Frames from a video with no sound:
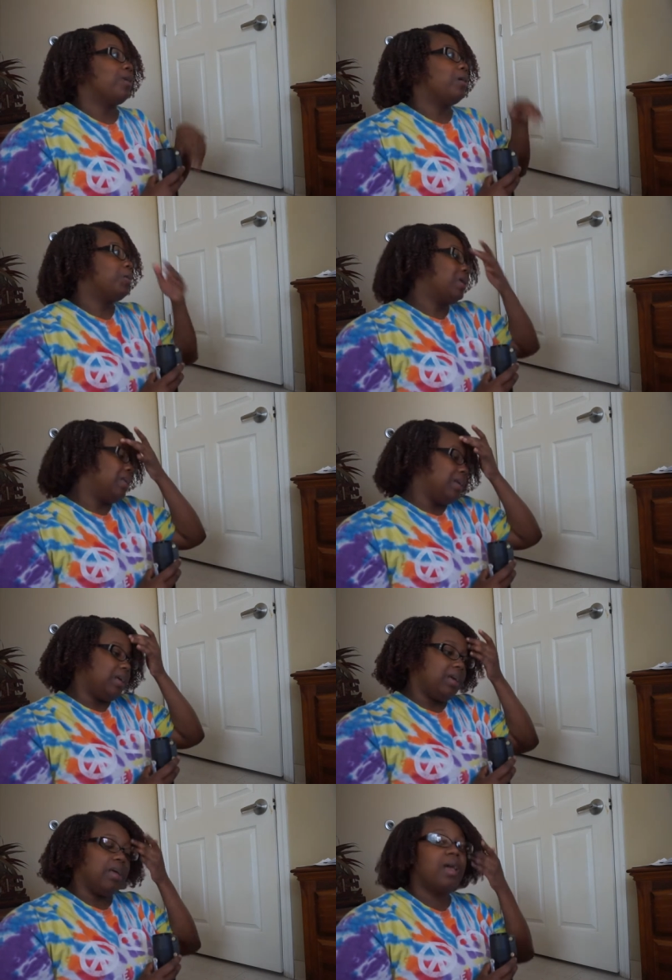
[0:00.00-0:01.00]
out what the
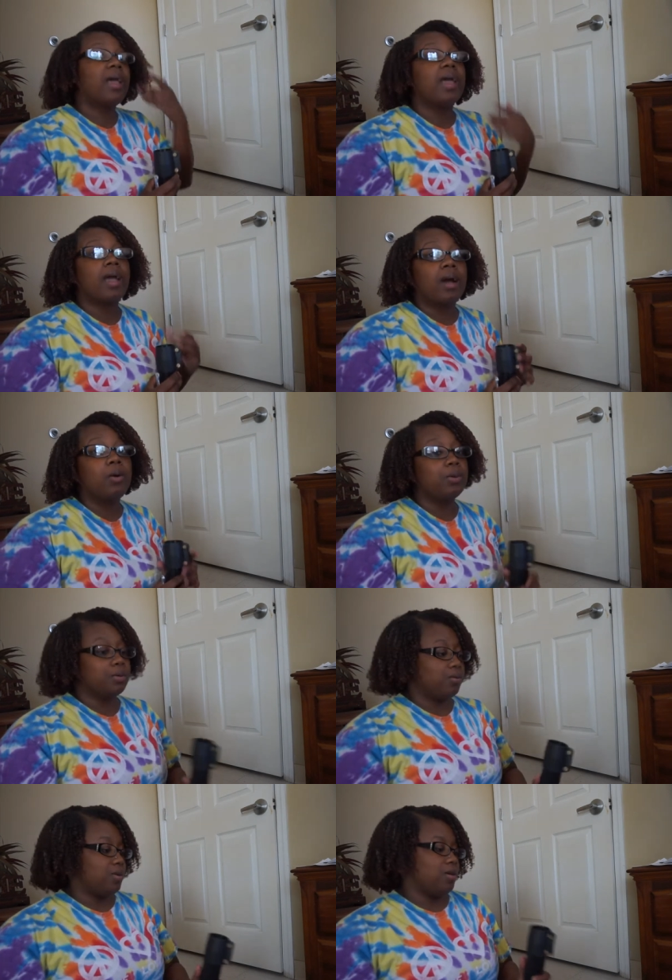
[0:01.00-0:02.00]
heck was
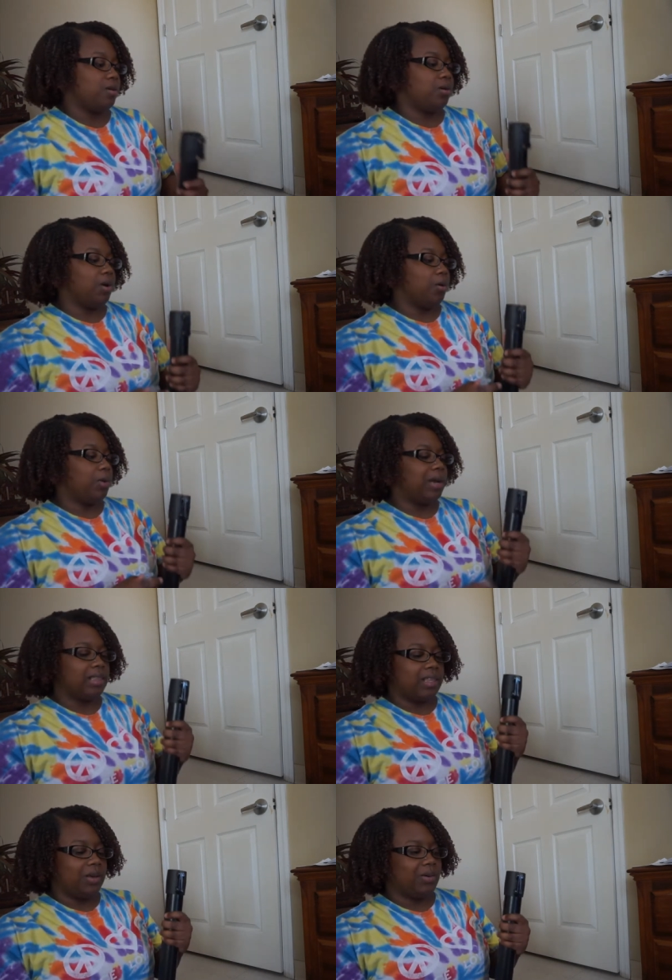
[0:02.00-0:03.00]
going on and why the
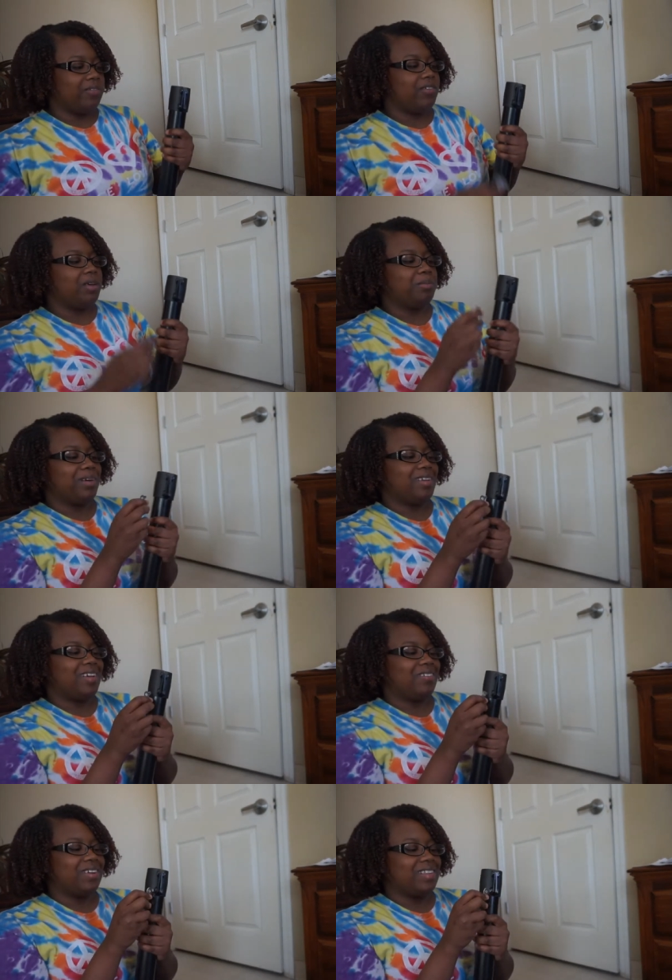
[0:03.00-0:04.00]
thing went fit. But
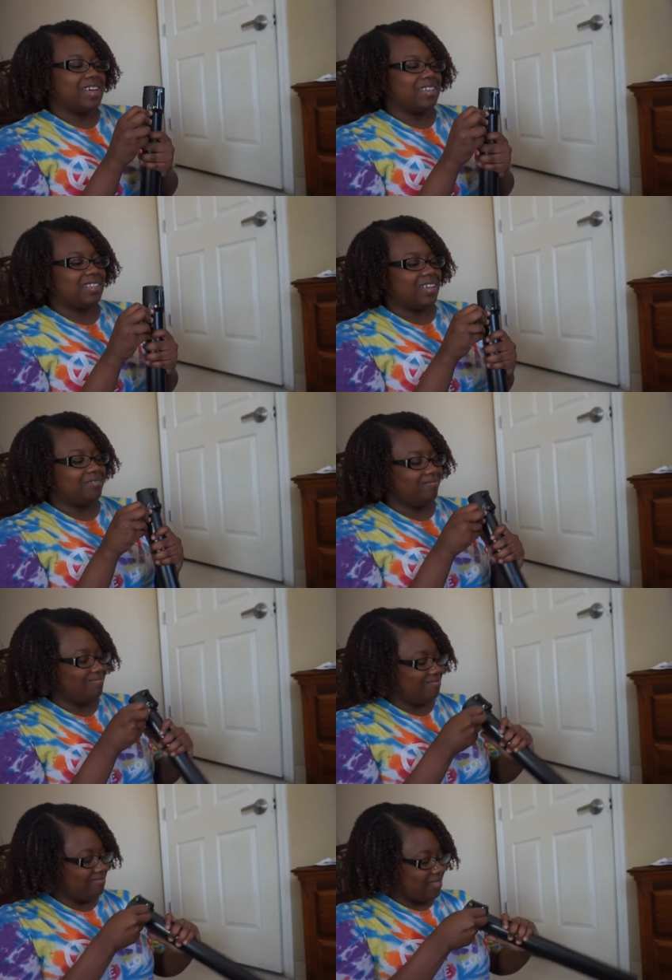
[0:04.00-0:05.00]
I realized that.